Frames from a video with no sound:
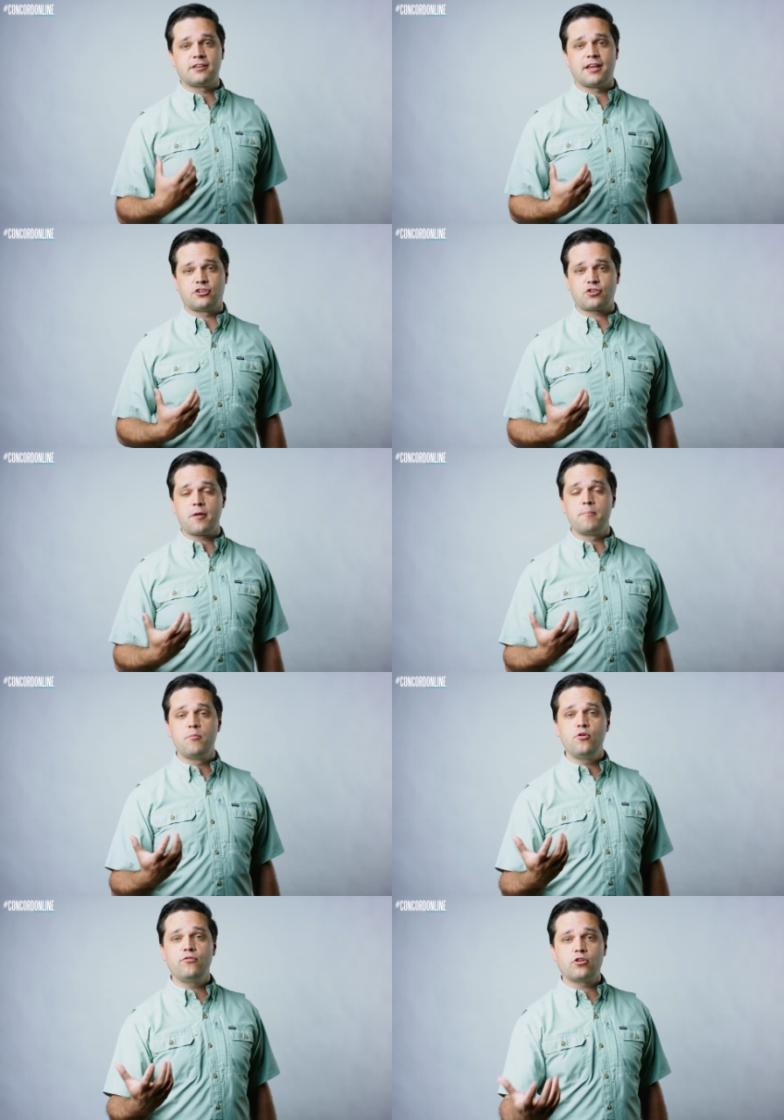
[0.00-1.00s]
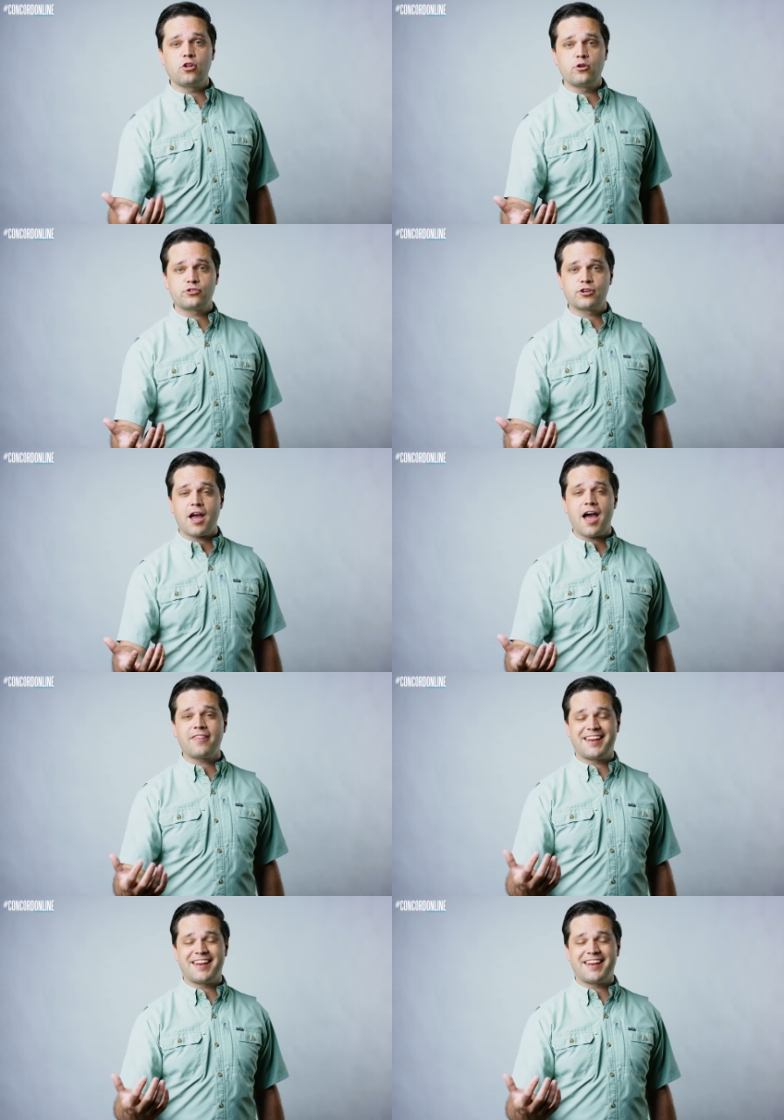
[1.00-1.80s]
and try to move closer to God,